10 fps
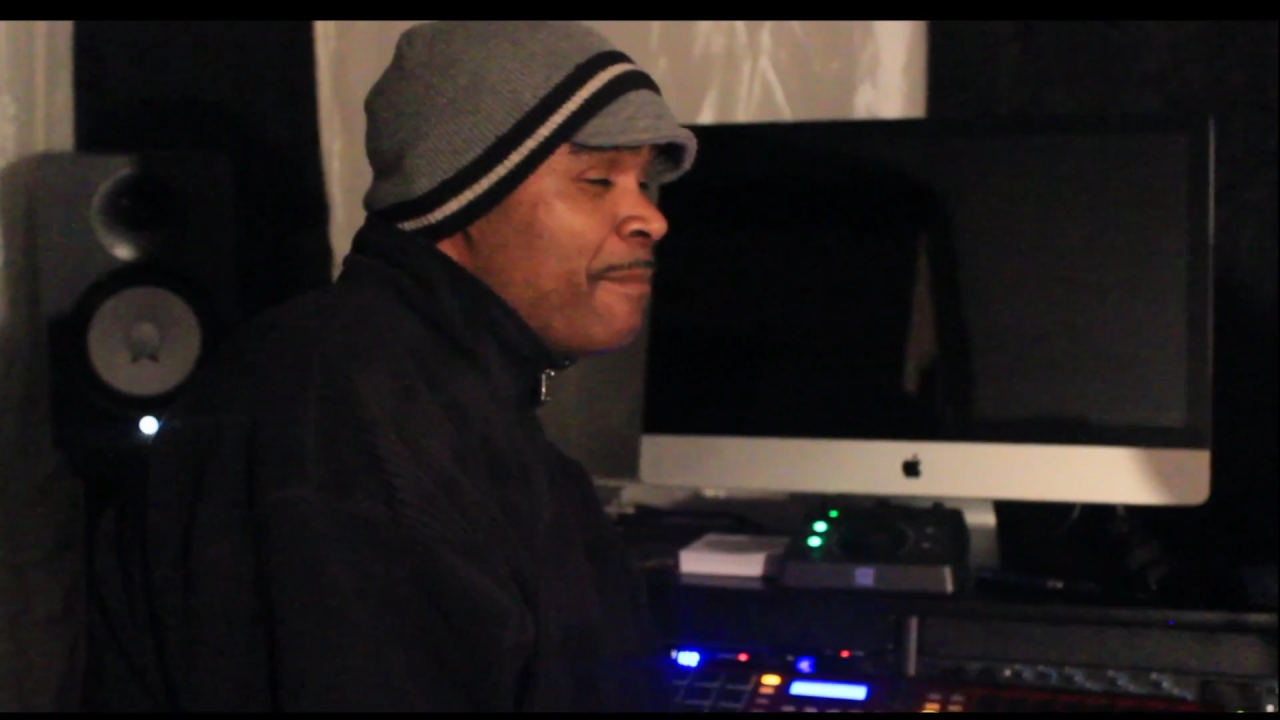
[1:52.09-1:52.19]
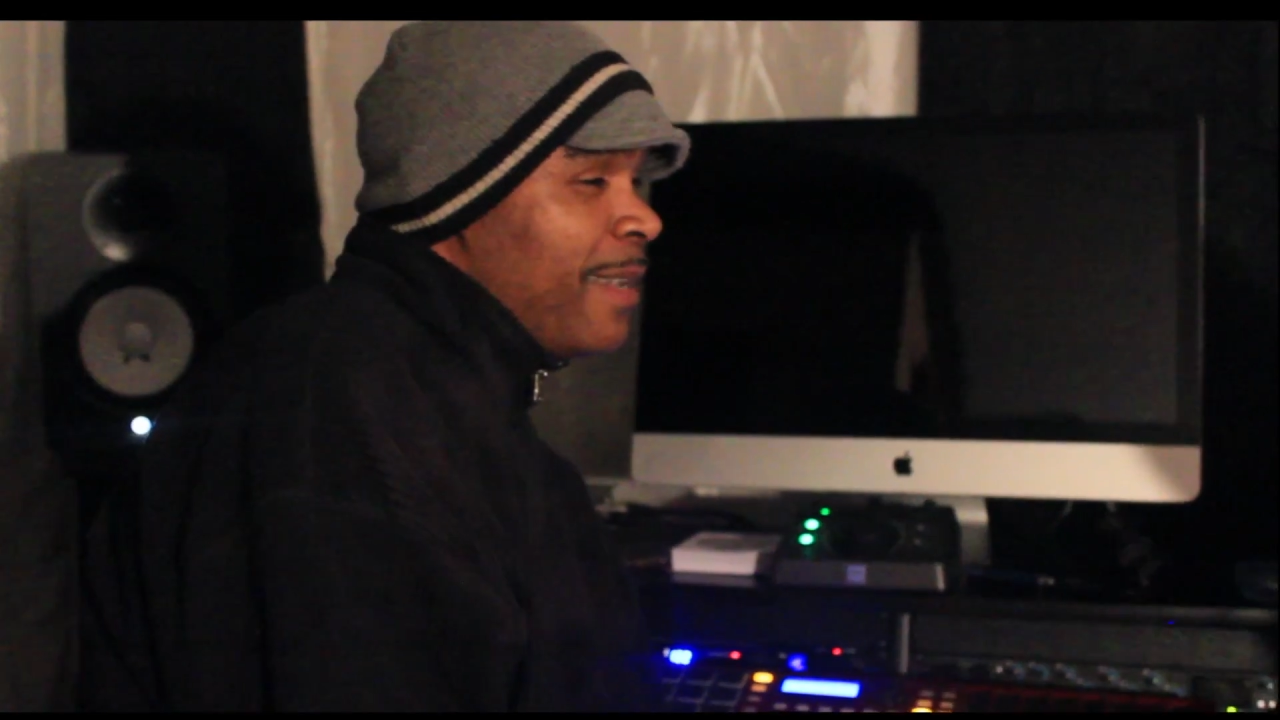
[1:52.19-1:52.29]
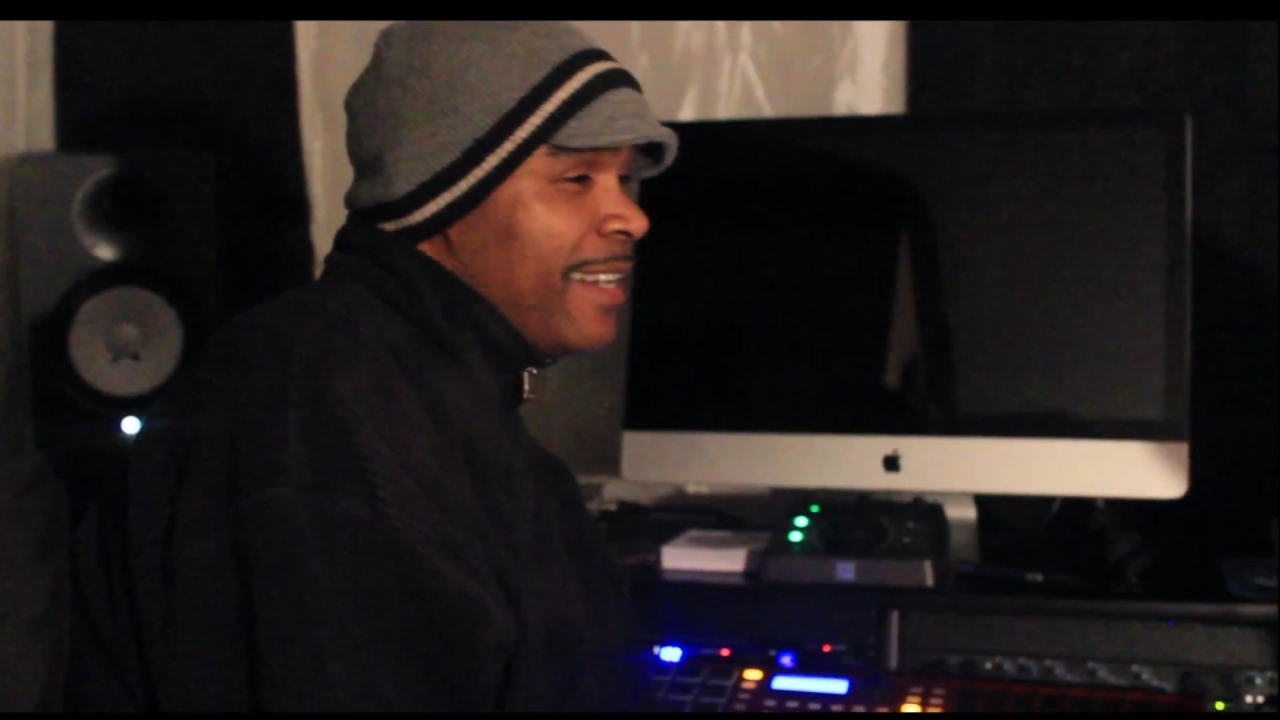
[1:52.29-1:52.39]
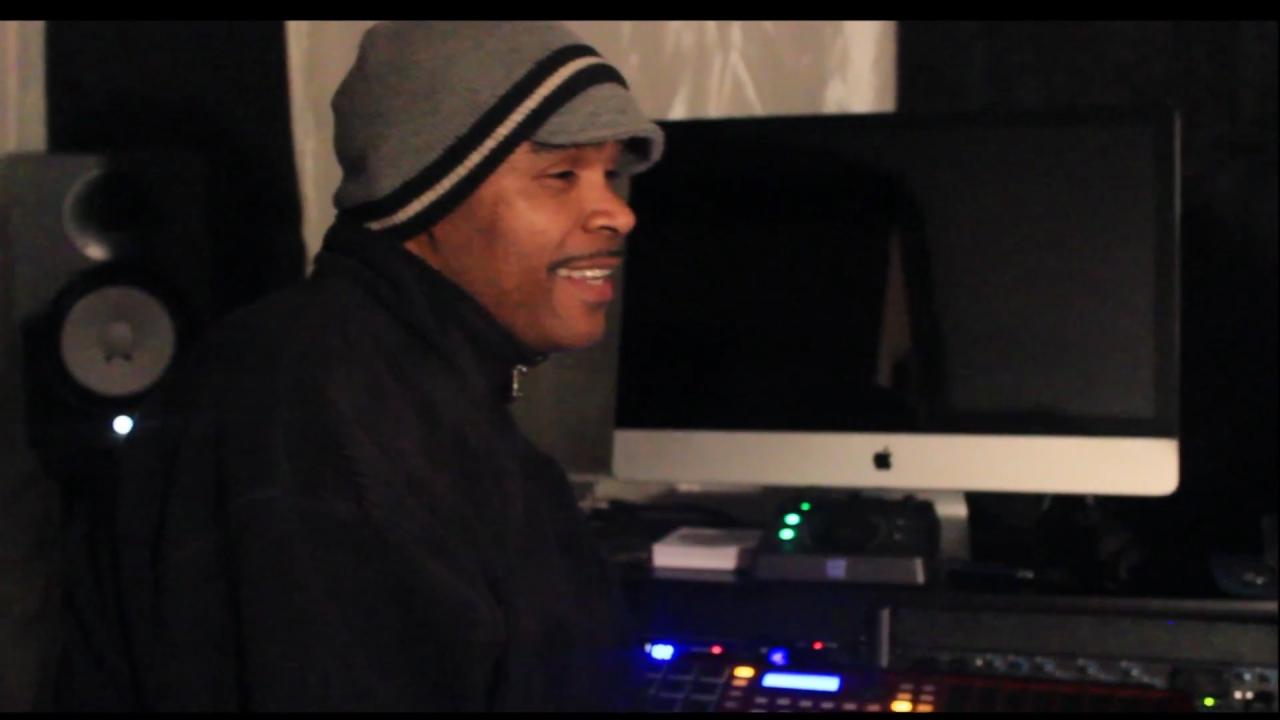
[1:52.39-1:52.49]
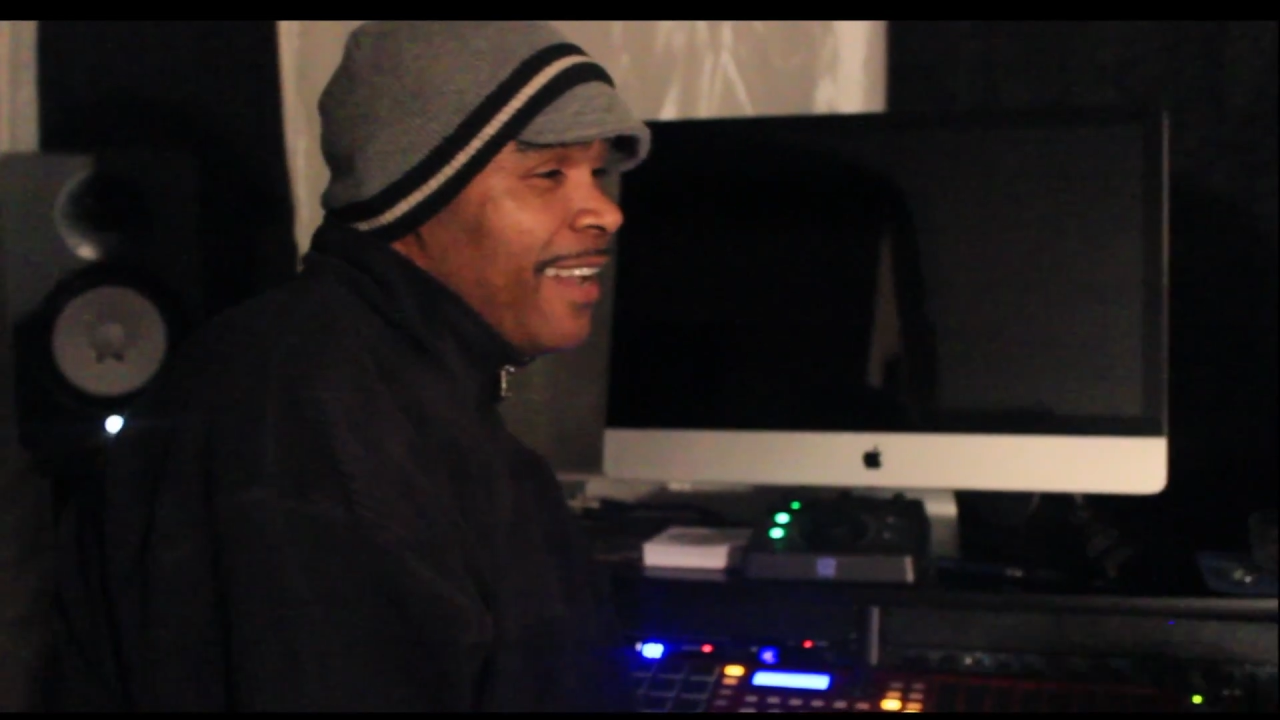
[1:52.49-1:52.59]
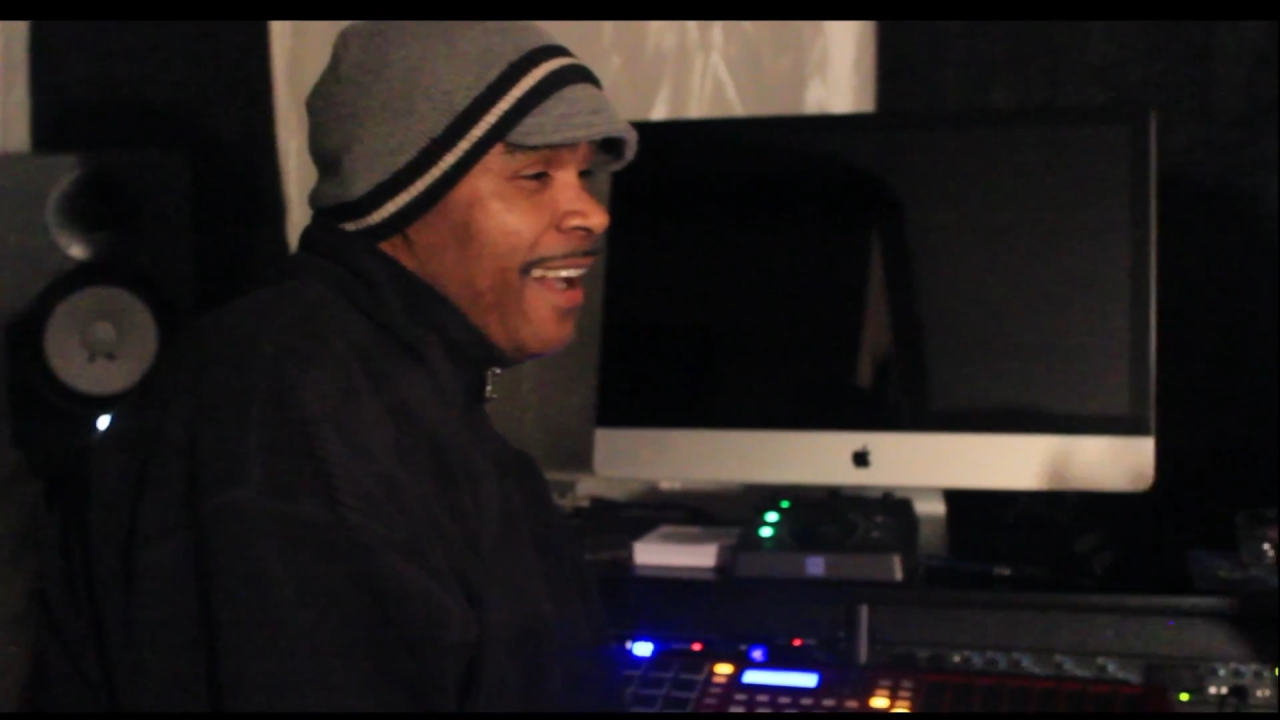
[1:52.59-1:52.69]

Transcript: but,